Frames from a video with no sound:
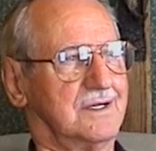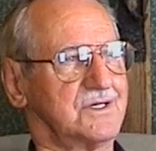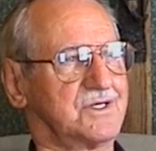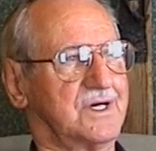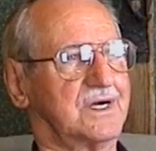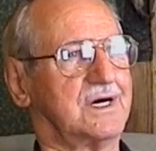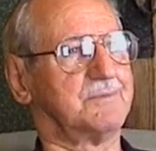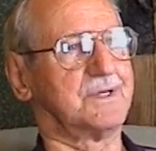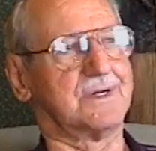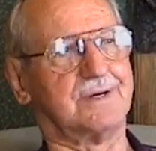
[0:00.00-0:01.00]
stuck
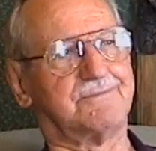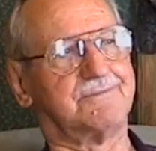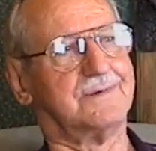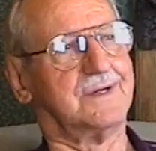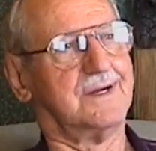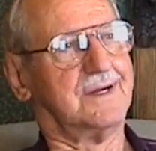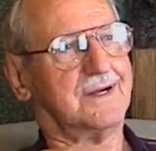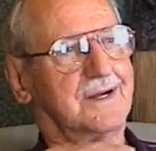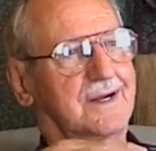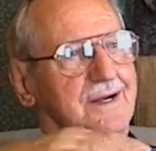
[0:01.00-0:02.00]
up their
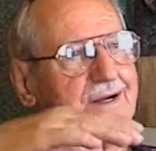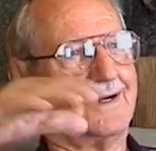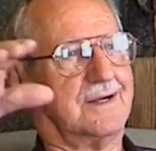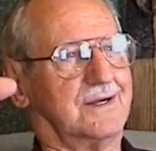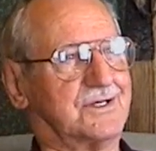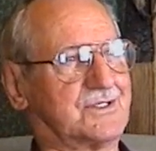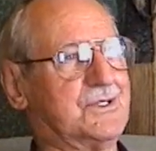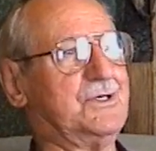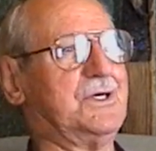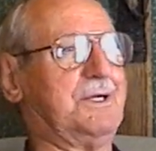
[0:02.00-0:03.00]

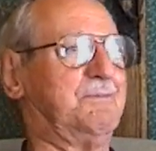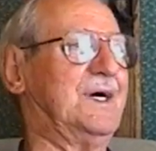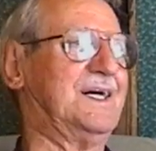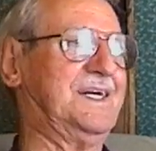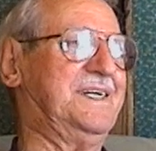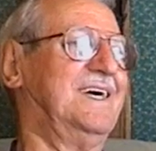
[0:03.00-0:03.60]
gazoo in mud.